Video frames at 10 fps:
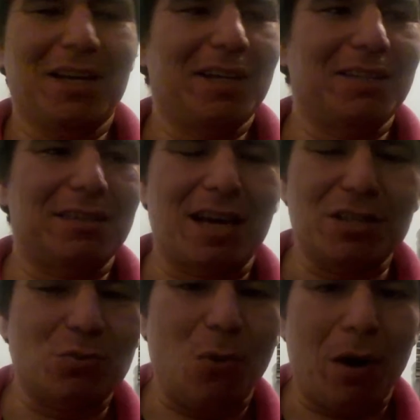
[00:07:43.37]
And
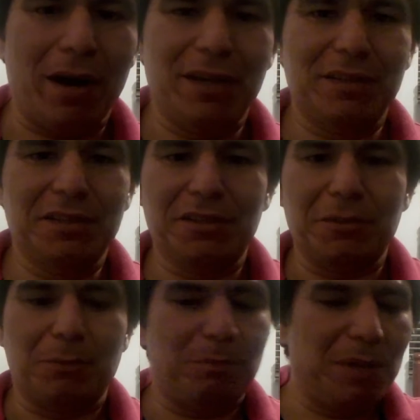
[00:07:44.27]
that's why,
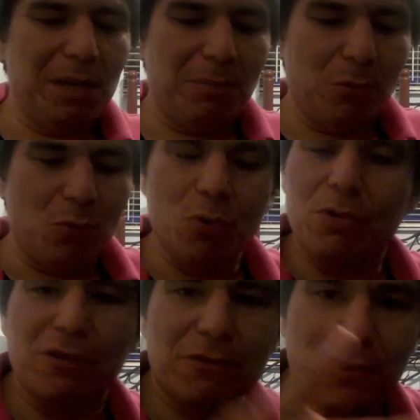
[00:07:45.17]
people
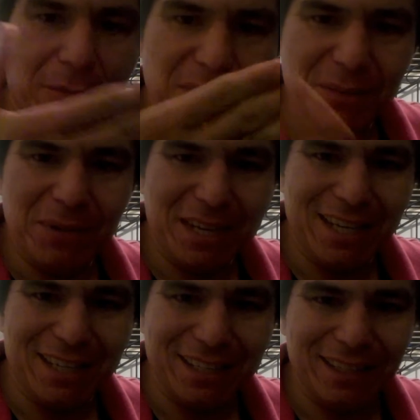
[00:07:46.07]
who, from the
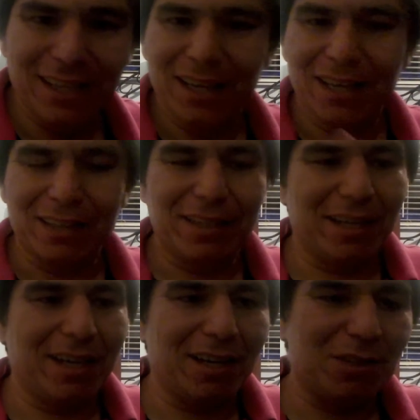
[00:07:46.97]
beginning, they
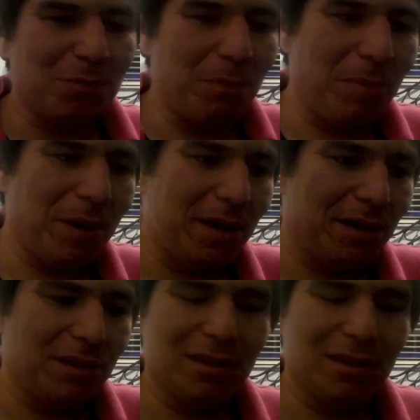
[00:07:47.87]
gotta pay